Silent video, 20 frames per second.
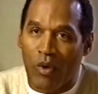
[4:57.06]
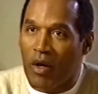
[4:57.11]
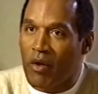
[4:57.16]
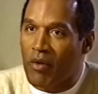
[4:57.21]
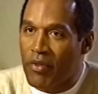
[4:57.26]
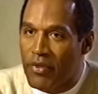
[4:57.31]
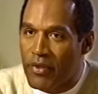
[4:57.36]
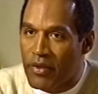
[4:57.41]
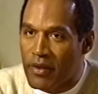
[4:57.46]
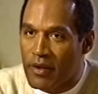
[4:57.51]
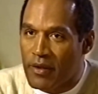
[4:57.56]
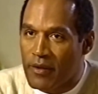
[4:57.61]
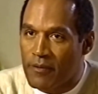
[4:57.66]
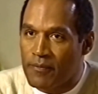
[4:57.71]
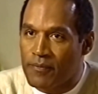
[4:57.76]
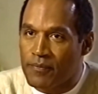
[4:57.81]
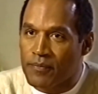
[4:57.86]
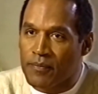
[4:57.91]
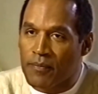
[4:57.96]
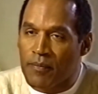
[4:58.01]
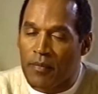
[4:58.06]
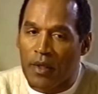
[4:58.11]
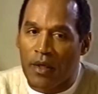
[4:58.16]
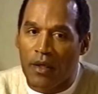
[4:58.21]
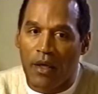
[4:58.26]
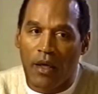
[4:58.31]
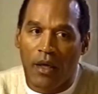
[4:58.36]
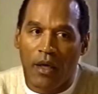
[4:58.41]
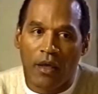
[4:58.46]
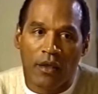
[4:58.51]
From humble beginnings, he
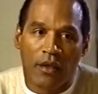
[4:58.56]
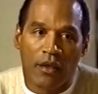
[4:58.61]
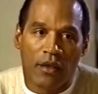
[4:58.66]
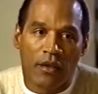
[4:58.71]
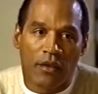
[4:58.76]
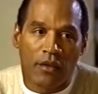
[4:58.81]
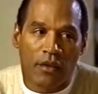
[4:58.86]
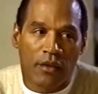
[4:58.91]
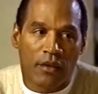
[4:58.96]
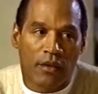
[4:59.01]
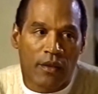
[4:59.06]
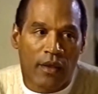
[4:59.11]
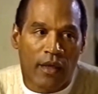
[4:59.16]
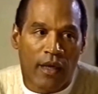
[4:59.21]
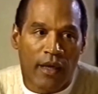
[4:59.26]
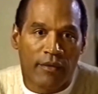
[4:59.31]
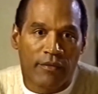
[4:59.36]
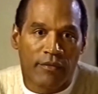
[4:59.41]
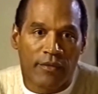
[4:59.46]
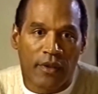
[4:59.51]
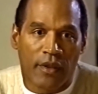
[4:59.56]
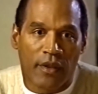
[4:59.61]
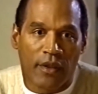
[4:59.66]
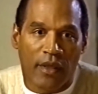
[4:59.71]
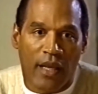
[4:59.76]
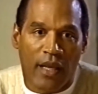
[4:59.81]
rose to become a football icon,